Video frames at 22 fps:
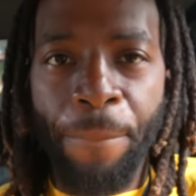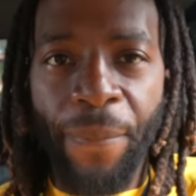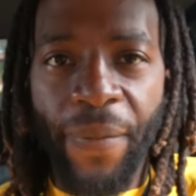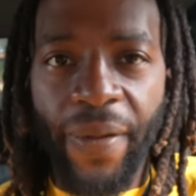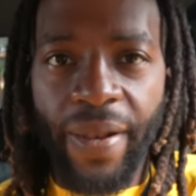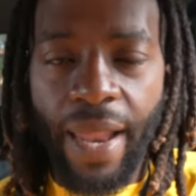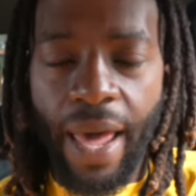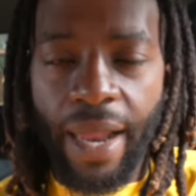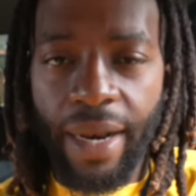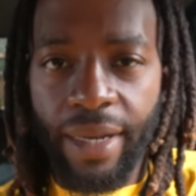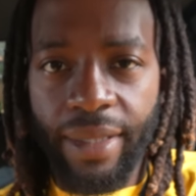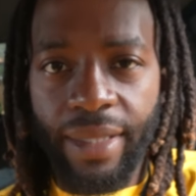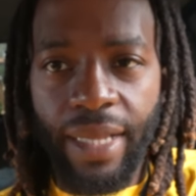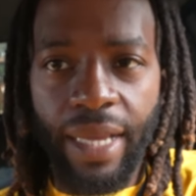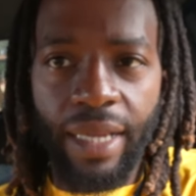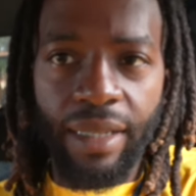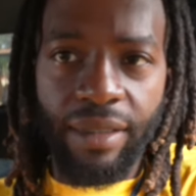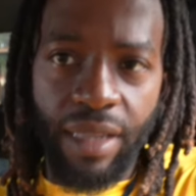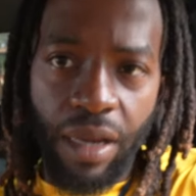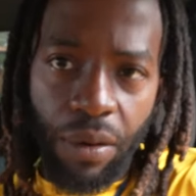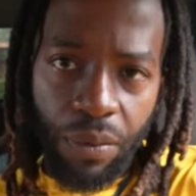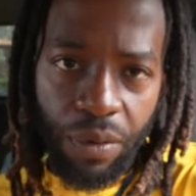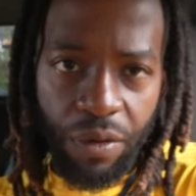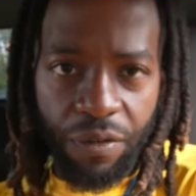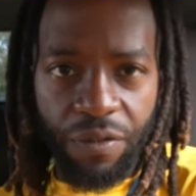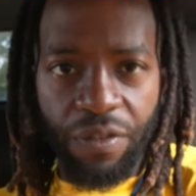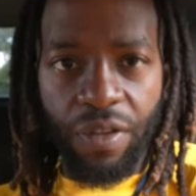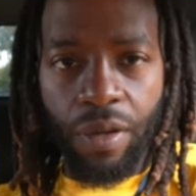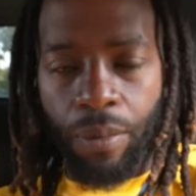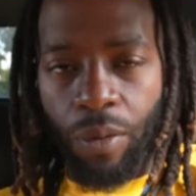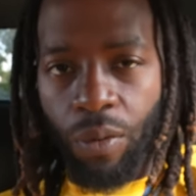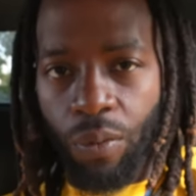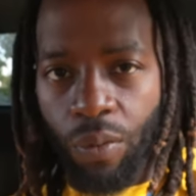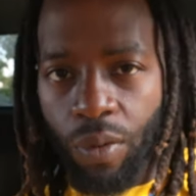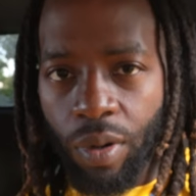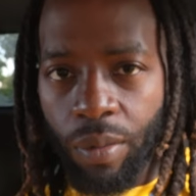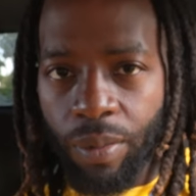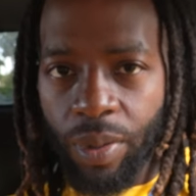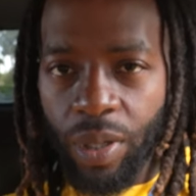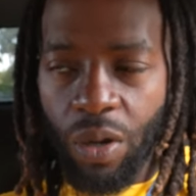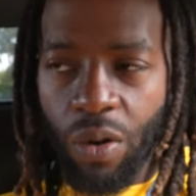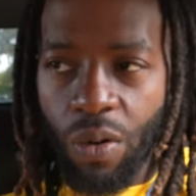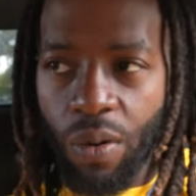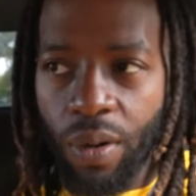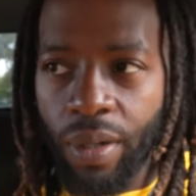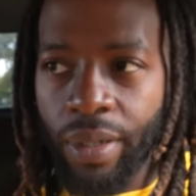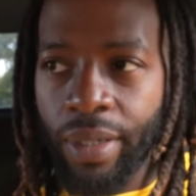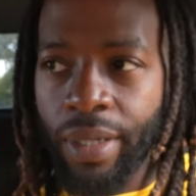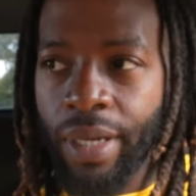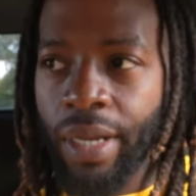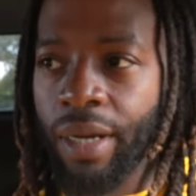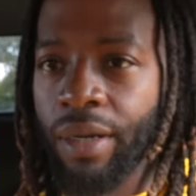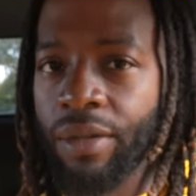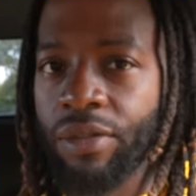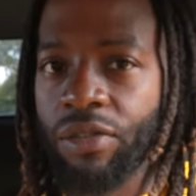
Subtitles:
a lot of things that we filming will be going there.